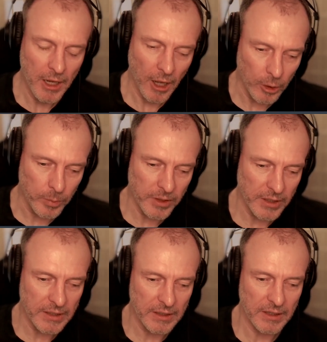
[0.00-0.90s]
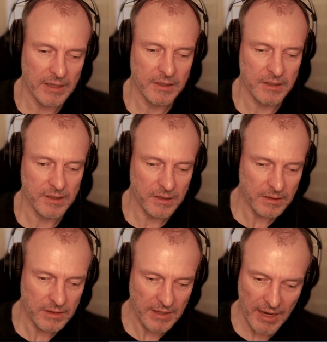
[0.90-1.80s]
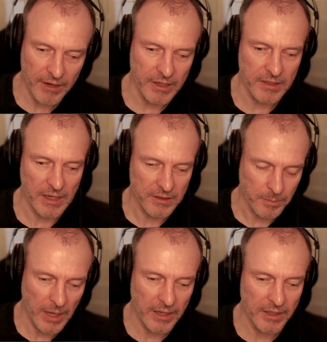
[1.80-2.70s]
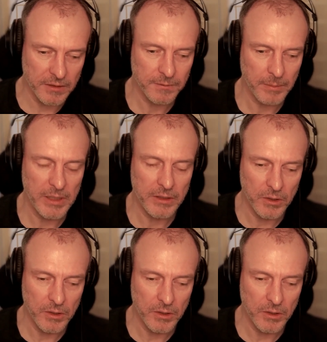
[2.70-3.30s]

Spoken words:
OpenID Connect is there. It's a part of FAPI 2.